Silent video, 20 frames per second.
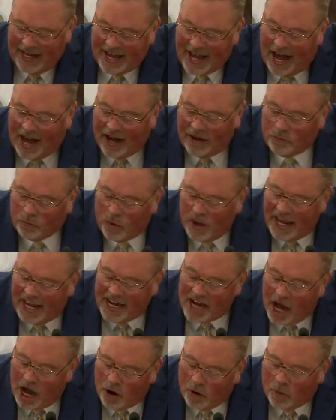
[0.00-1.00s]
to God,
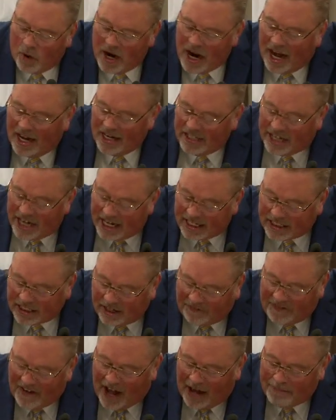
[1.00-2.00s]
we know we're not
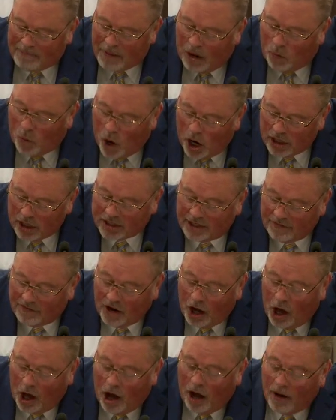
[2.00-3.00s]
justified by works of
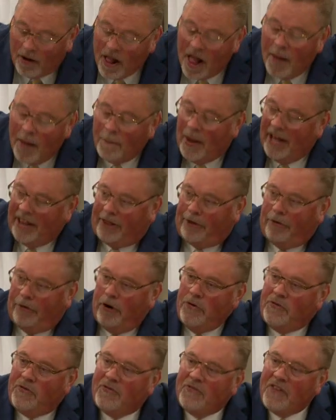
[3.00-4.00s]
law, but
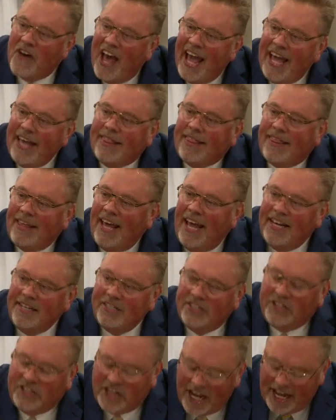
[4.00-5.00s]
through faith
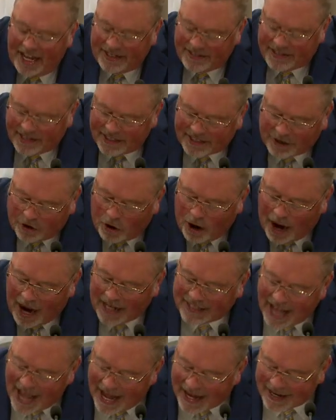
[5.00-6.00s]
in Jesus
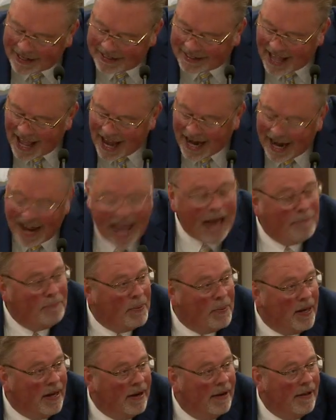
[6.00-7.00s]
Christ. How does that
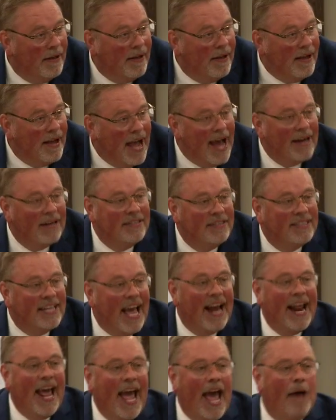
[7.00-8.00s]
happen? How does
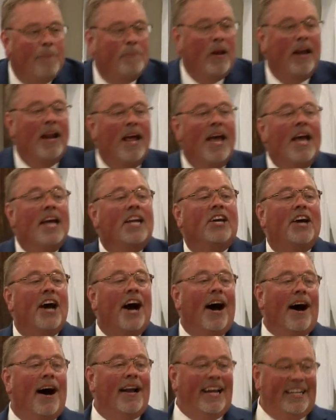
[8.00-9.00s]
that happen?
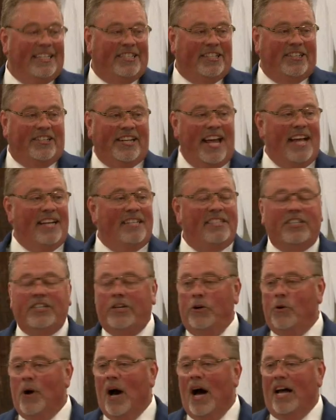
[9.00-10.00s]
God extends
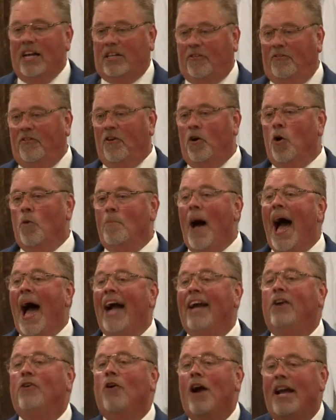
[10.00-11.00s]
to us, for
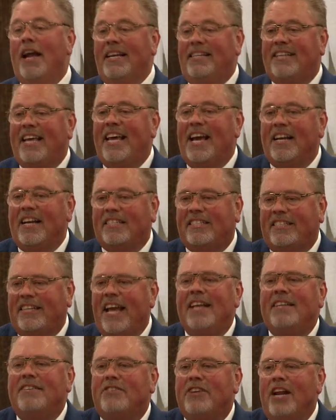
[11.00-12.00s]
by grace, He
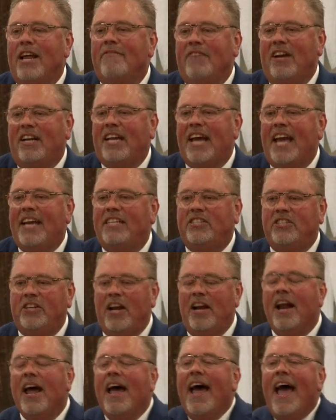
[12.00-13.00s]
extends an
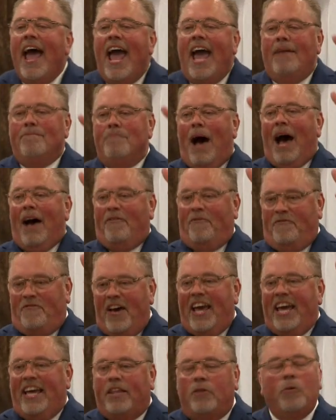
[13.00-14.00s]
invitation, and by
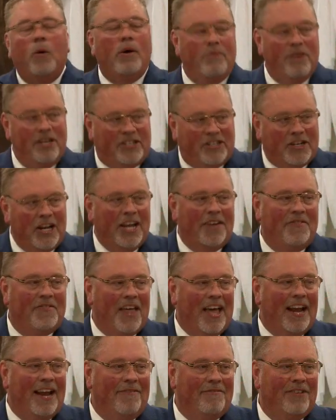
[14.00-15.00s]
faith, we receive
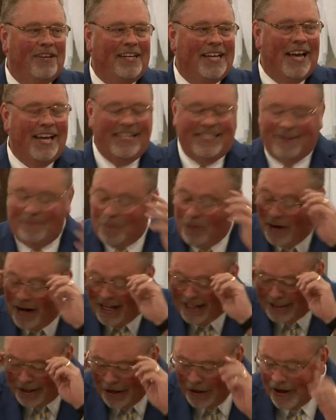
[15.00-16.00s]
that invitation. Boy,
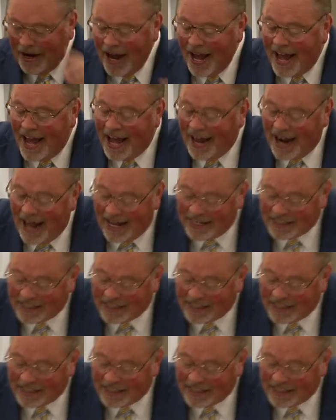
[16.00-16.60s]
that's good. And